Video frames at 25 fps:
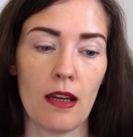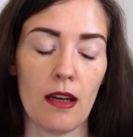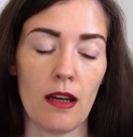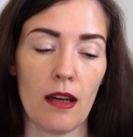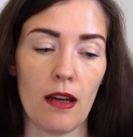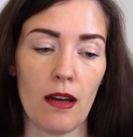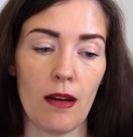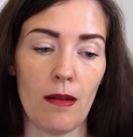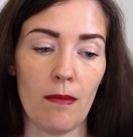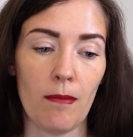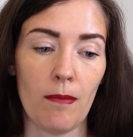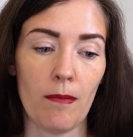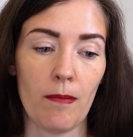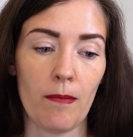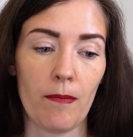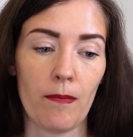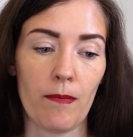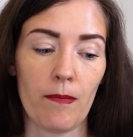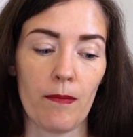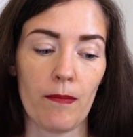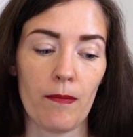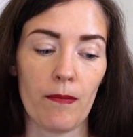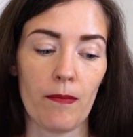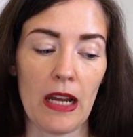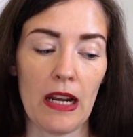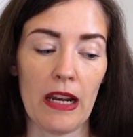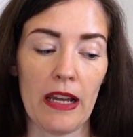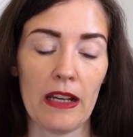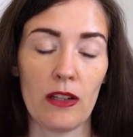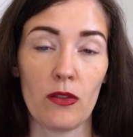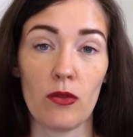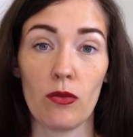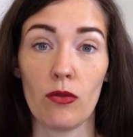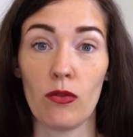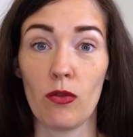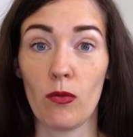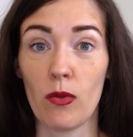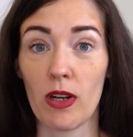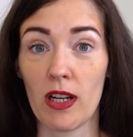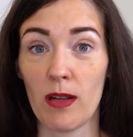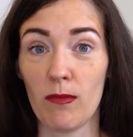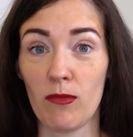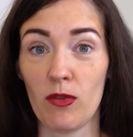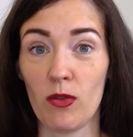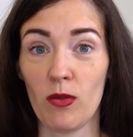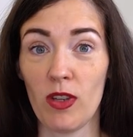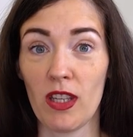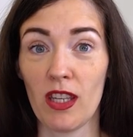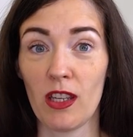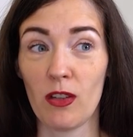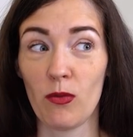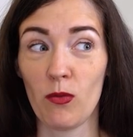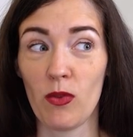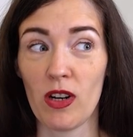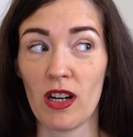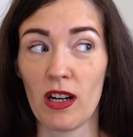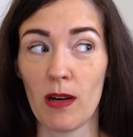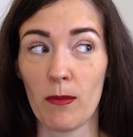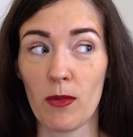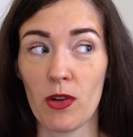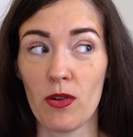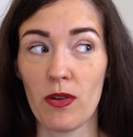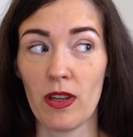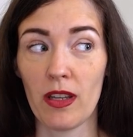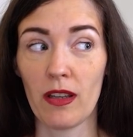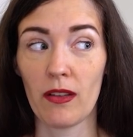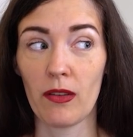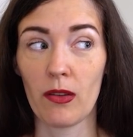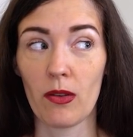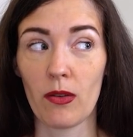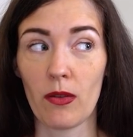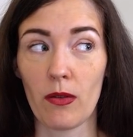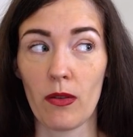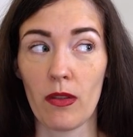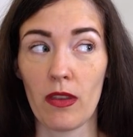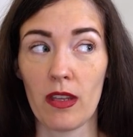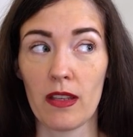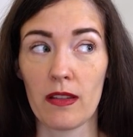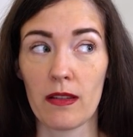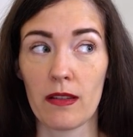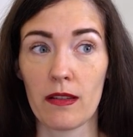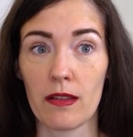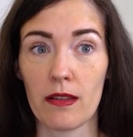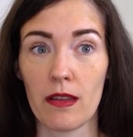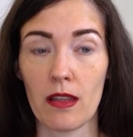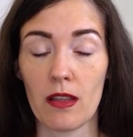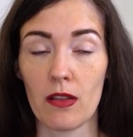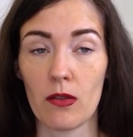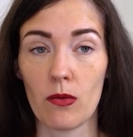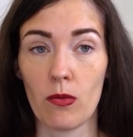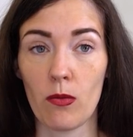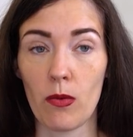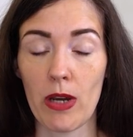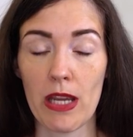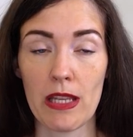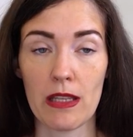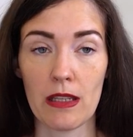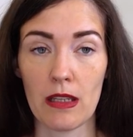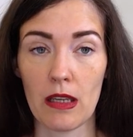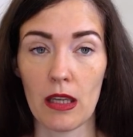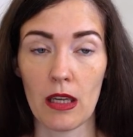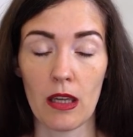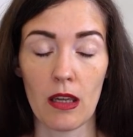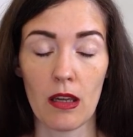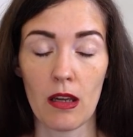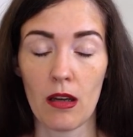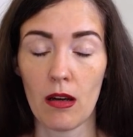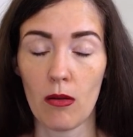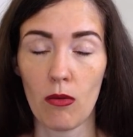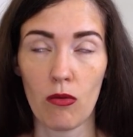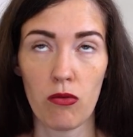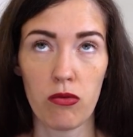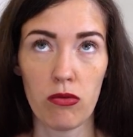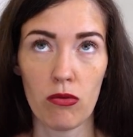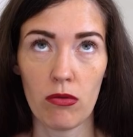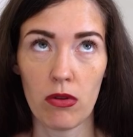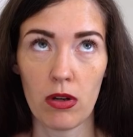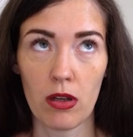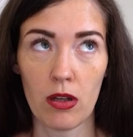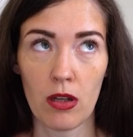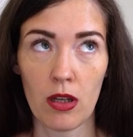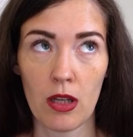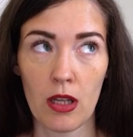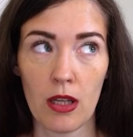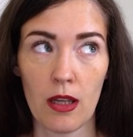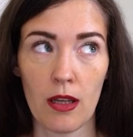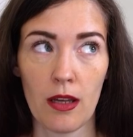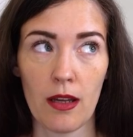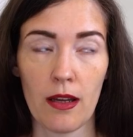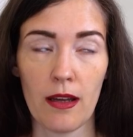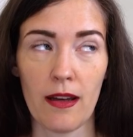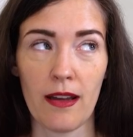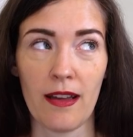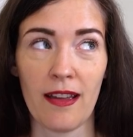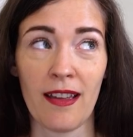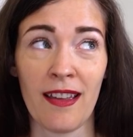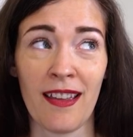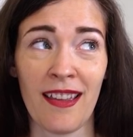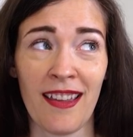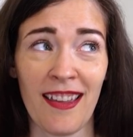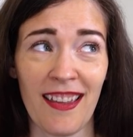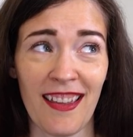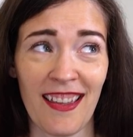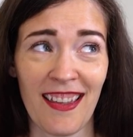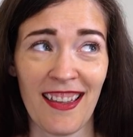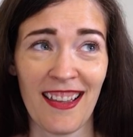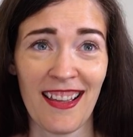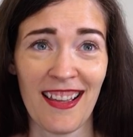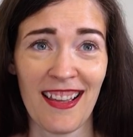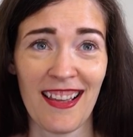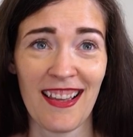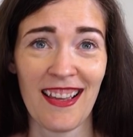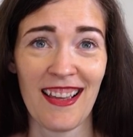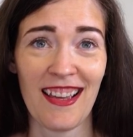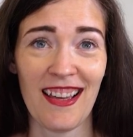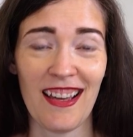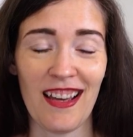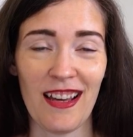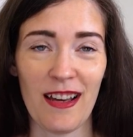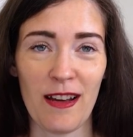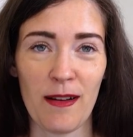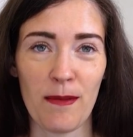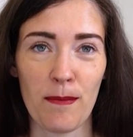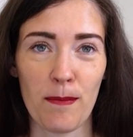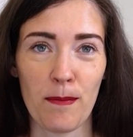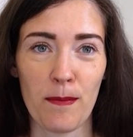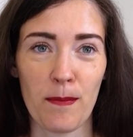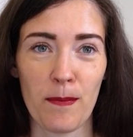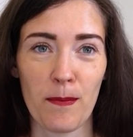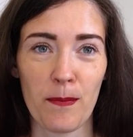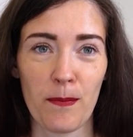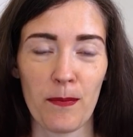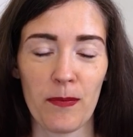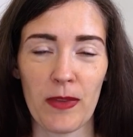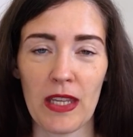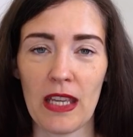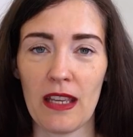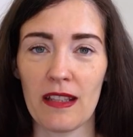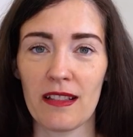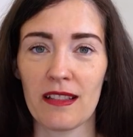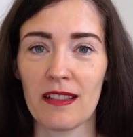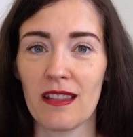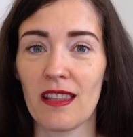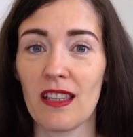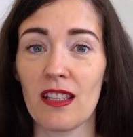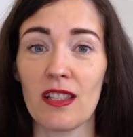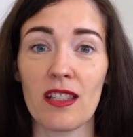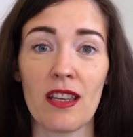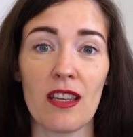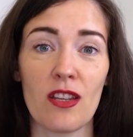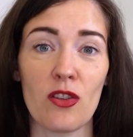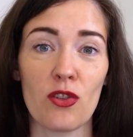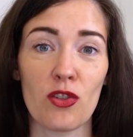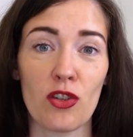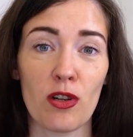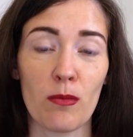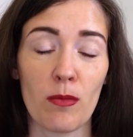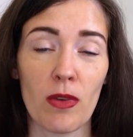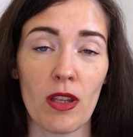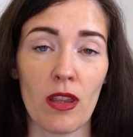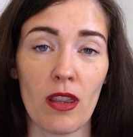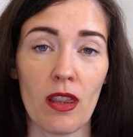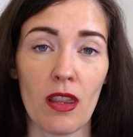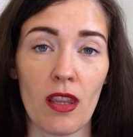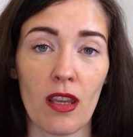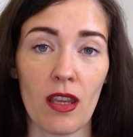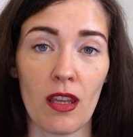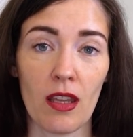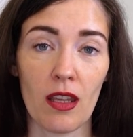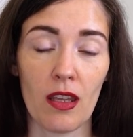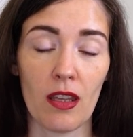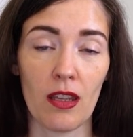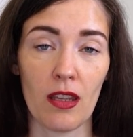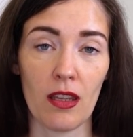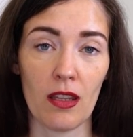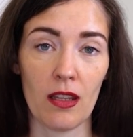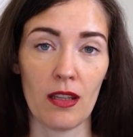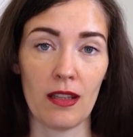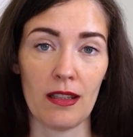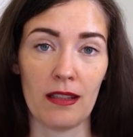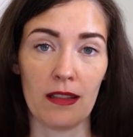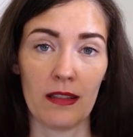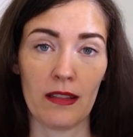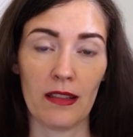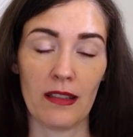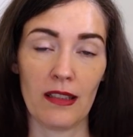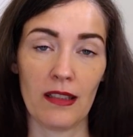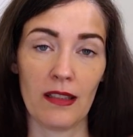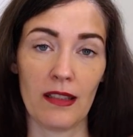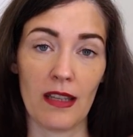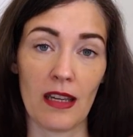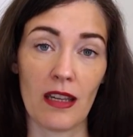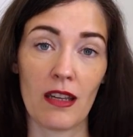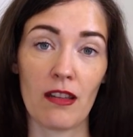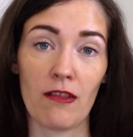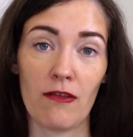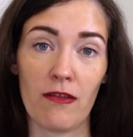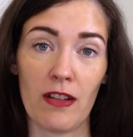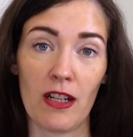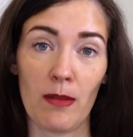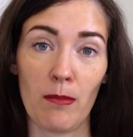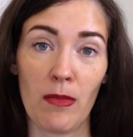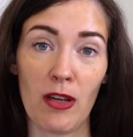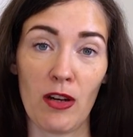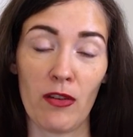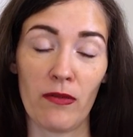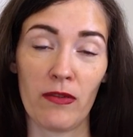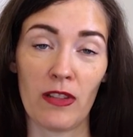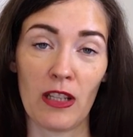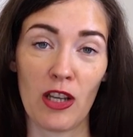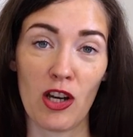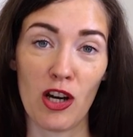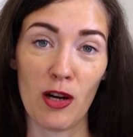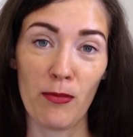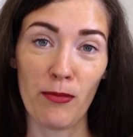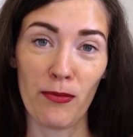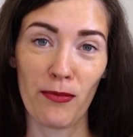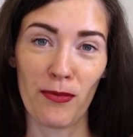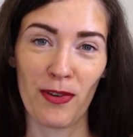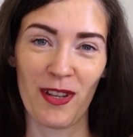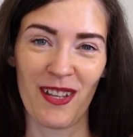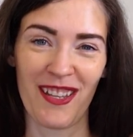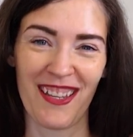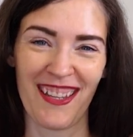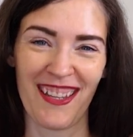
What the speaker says: I like to know what I'm doing and where I'm going. So this waiting, yes, they say in German, die Decke fällt mir auf den Kopf.